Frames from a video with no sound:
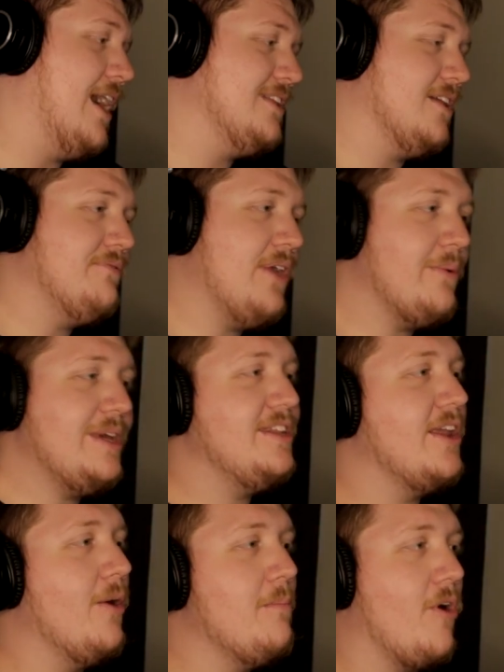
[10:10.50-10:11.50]
I love that we
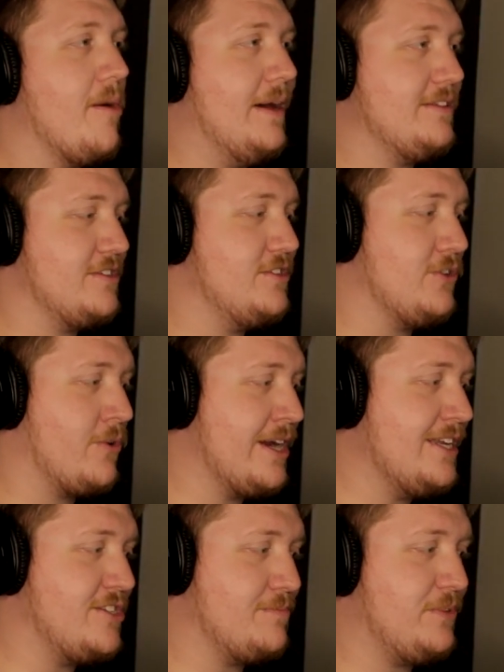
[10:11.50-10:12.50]
know more about the
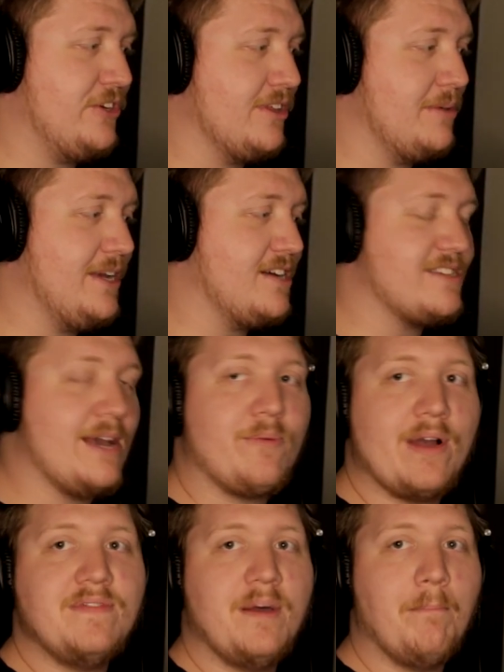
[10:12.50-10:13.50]
storage purely because I
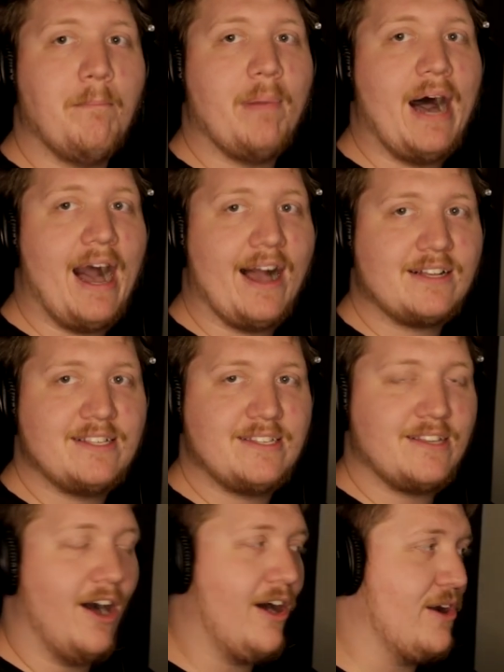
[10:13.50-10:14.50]
read the
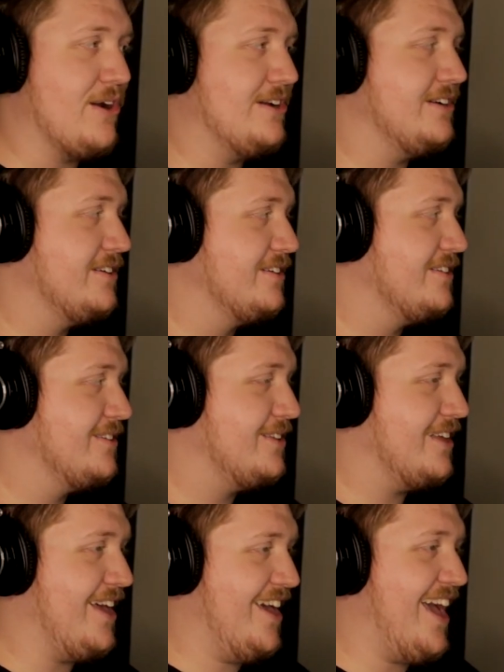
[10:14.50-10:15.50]
box art.
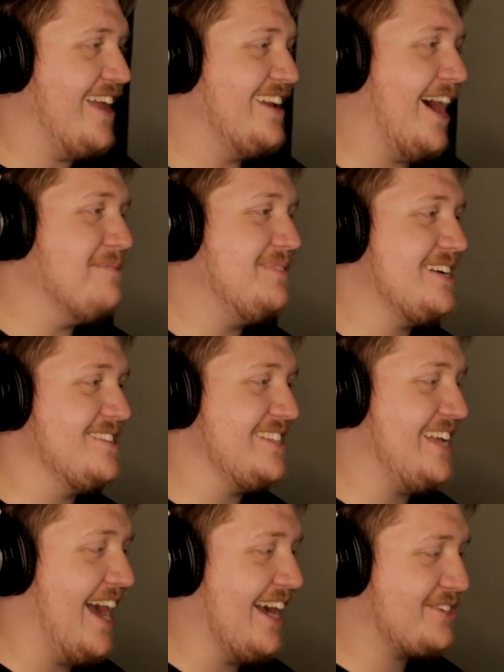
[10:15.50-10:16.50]
And not because of
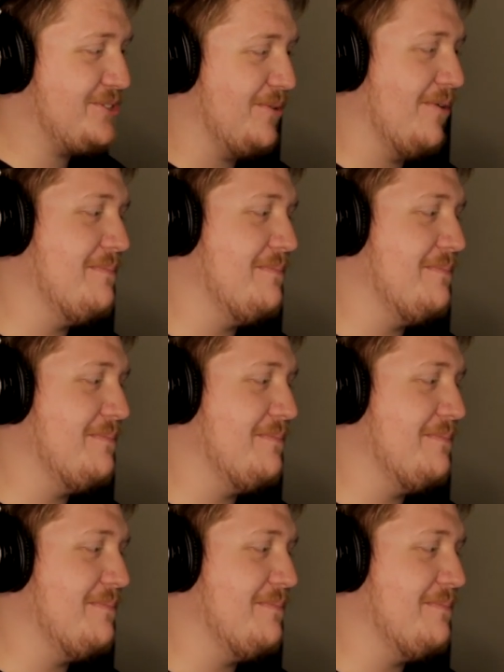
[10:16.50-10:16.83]
the actual